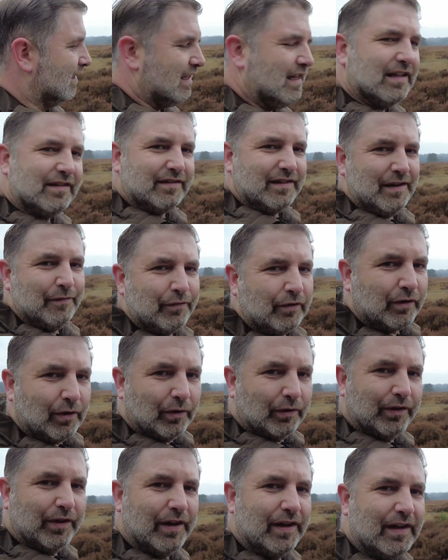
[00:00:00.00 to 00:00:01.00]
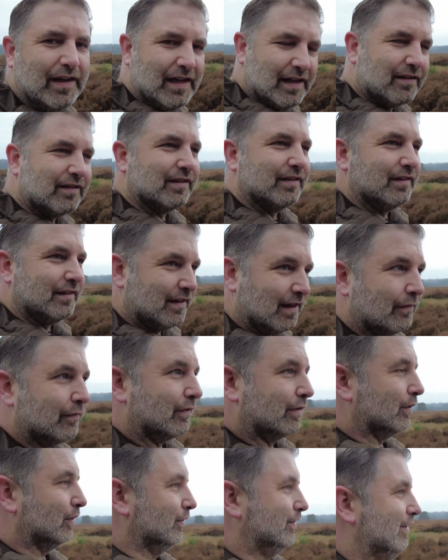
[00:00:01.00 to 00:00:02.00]
It's difficult
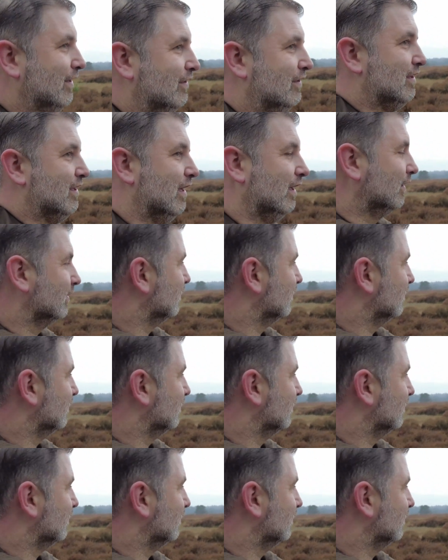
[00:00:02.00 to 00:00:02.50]
this year.